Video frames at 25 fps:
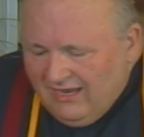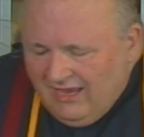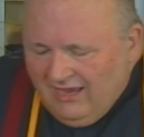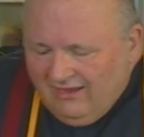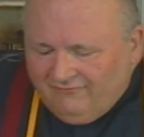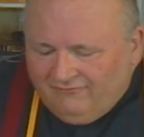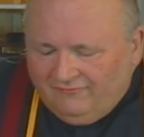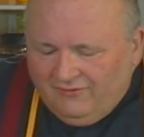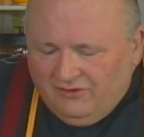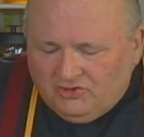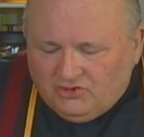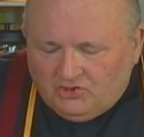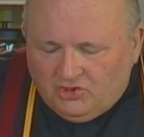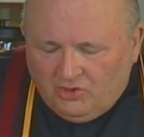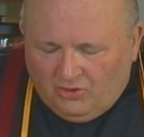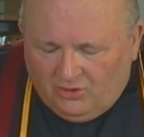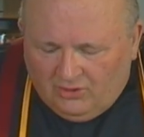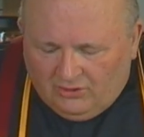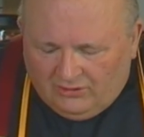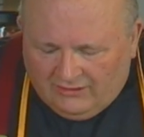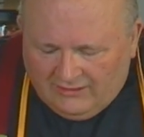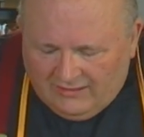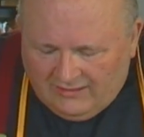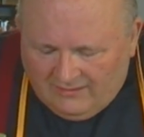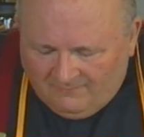a
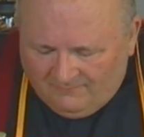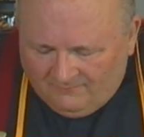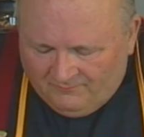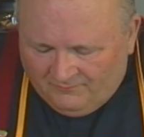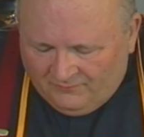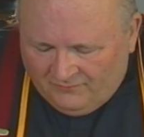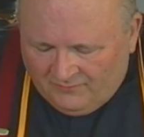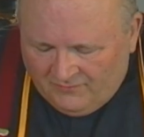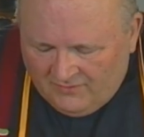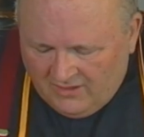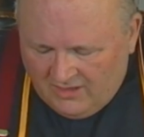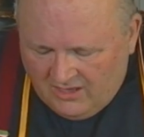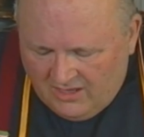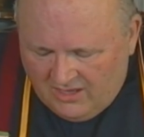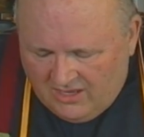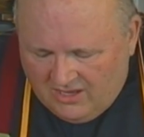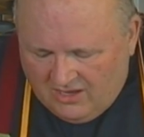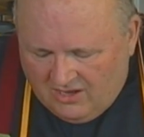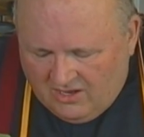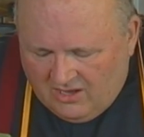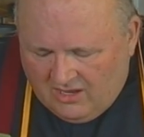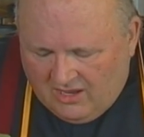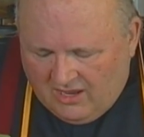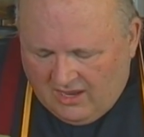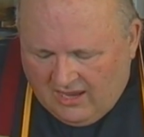fagioli.
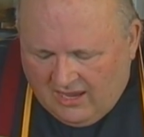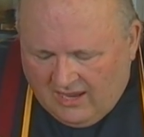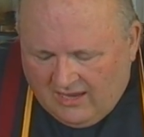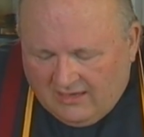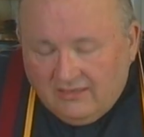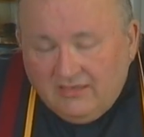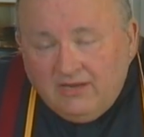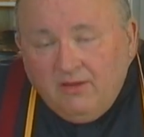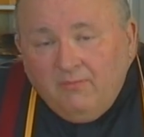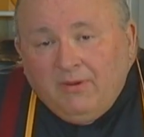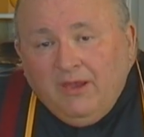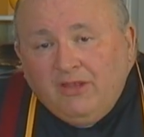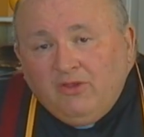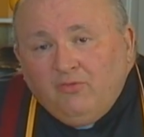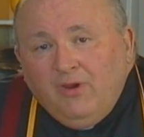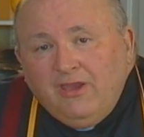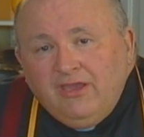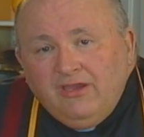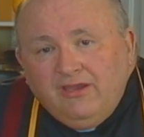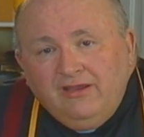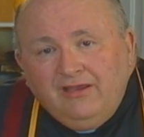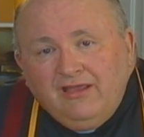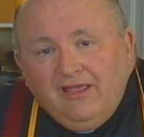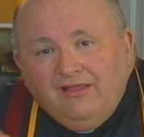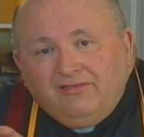And by the way, you
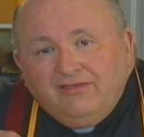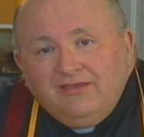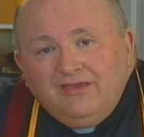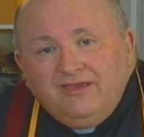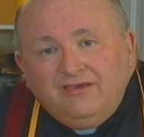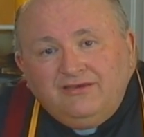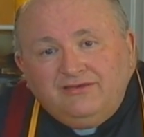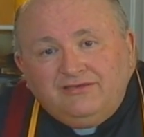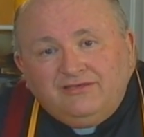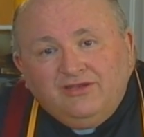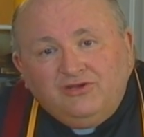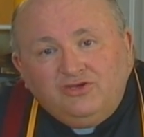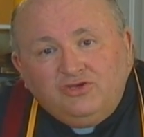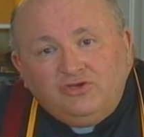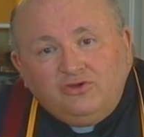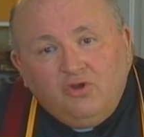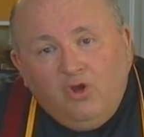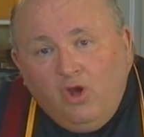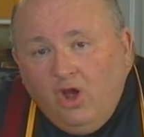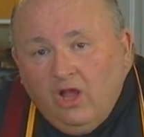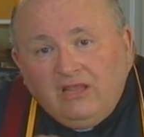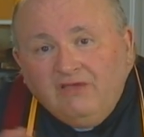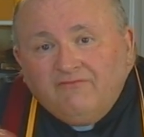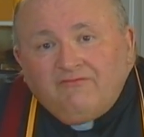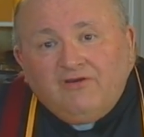can get these and
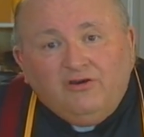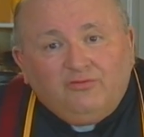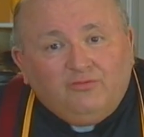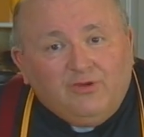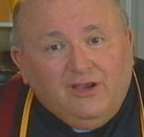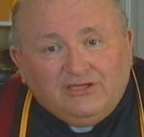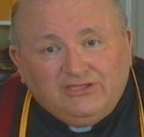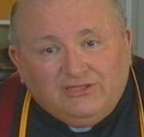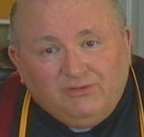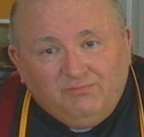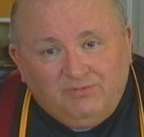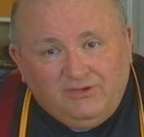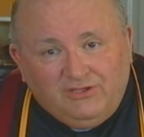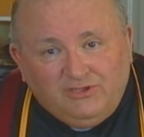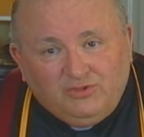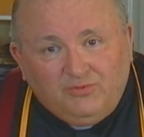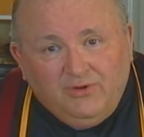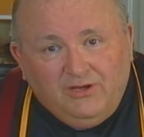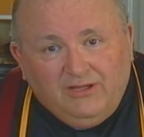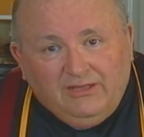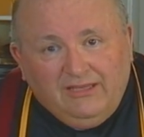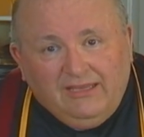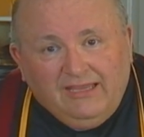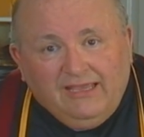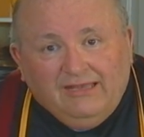all of our recipes
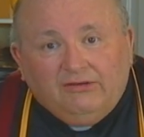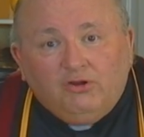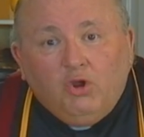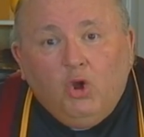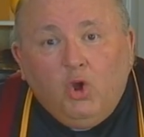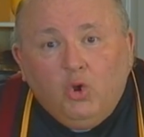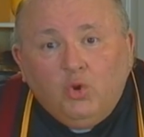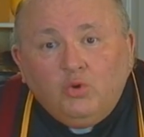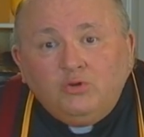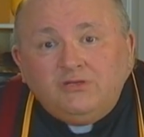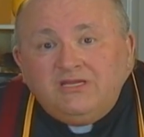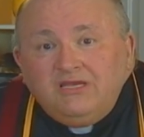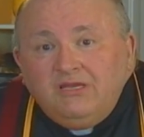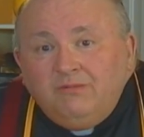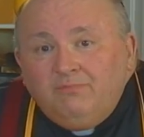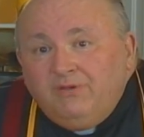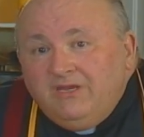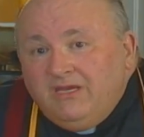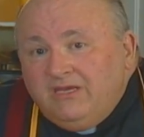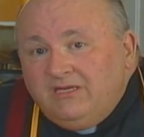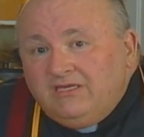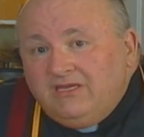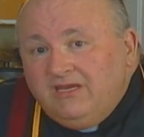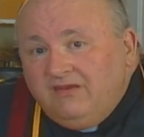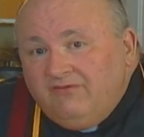really at
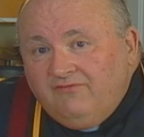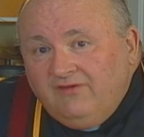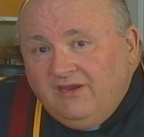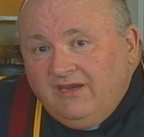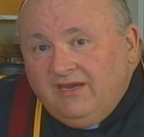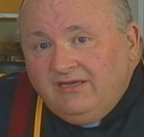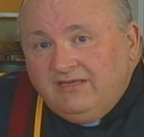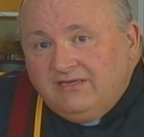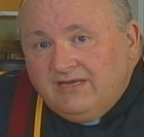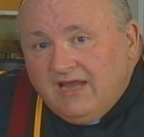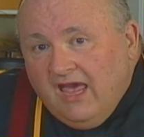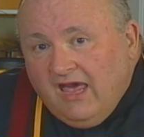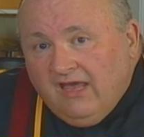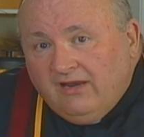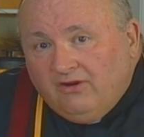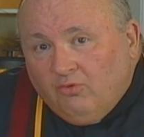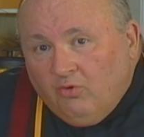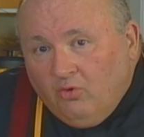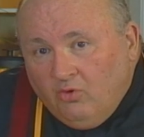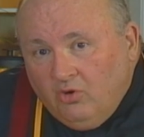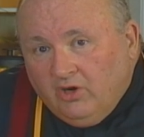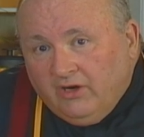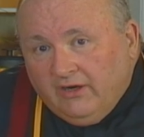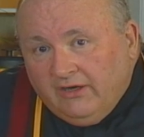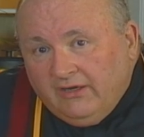
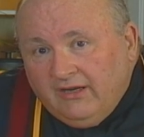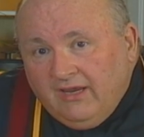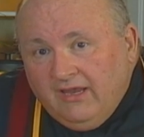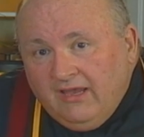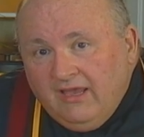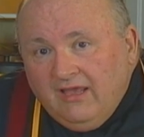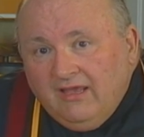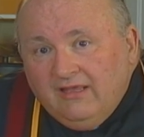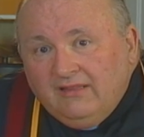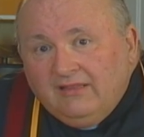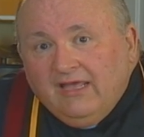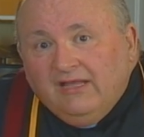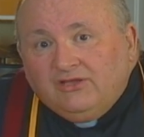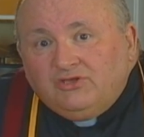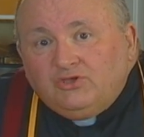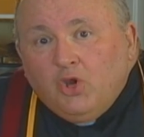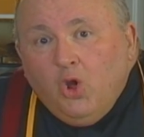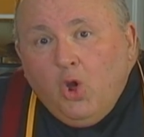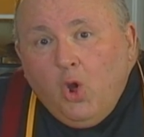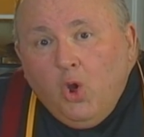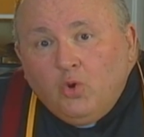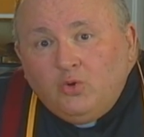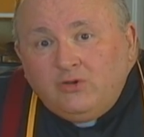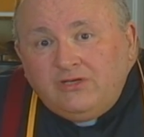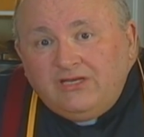odbtv.org. That's
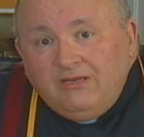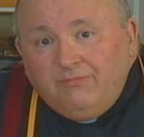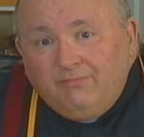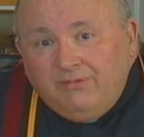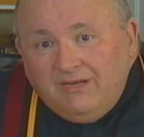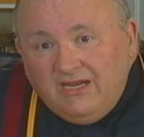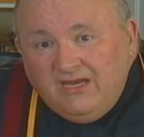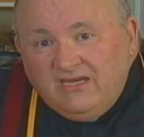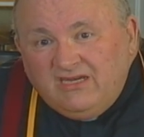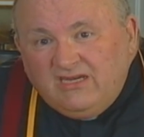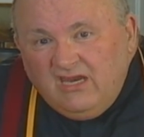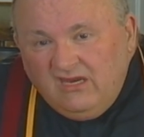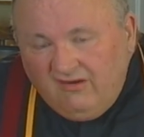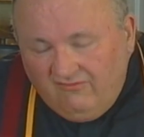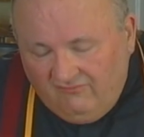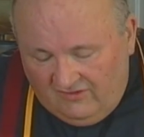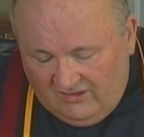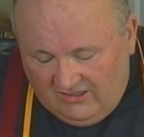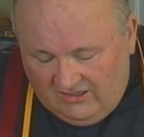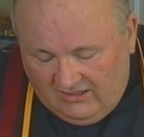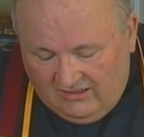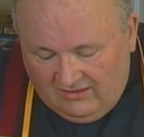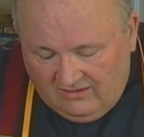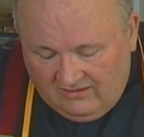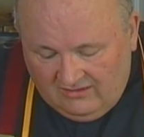
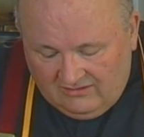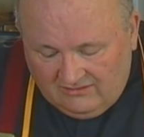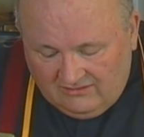odbtv.org.